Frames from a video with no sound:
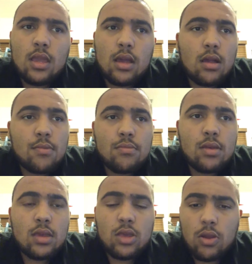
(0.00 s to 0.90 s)

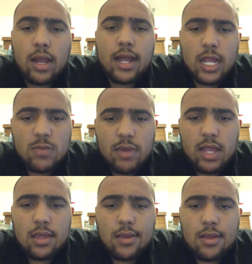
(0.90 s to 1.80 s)
you know, I kind of
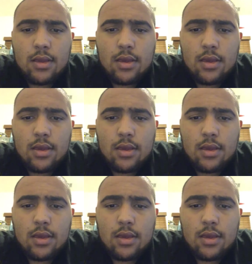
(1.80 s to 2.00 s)
expected